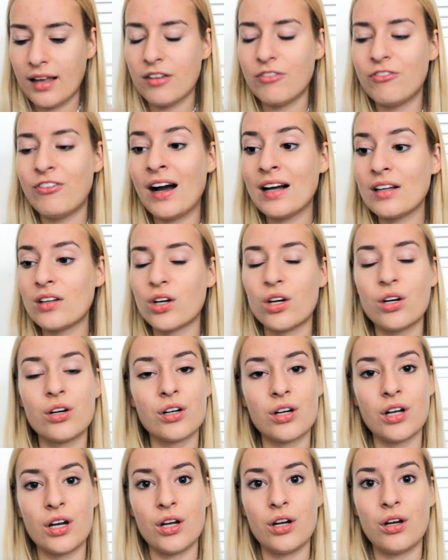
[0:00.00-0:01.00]
And the fact that
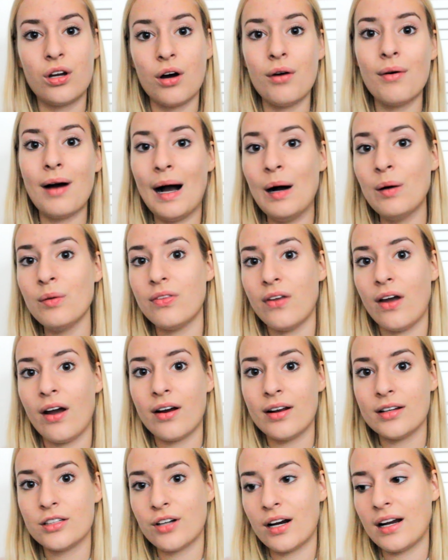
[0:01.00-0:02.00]
you're going to go out
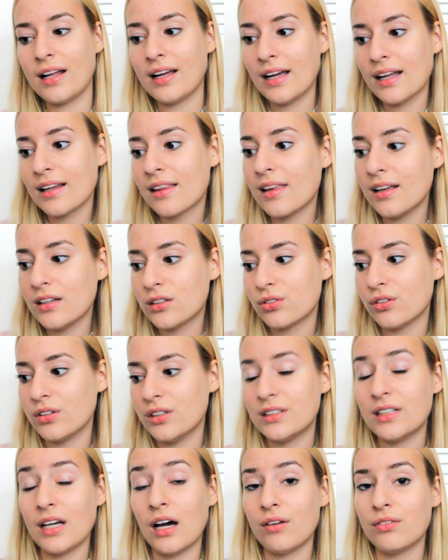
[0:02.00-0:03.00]
there and try to get things for
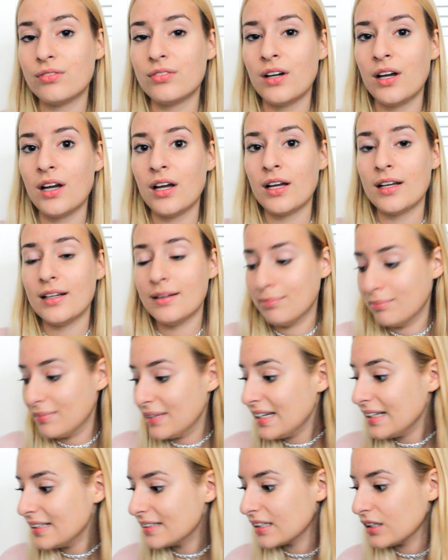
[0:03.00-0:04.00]
yourself
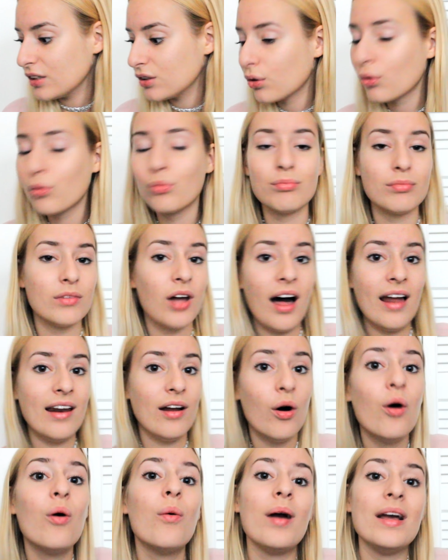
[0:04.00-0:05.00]
means that you'll not
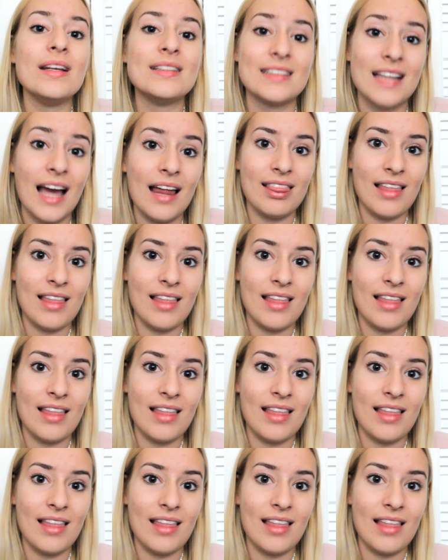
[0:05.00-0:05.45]
always get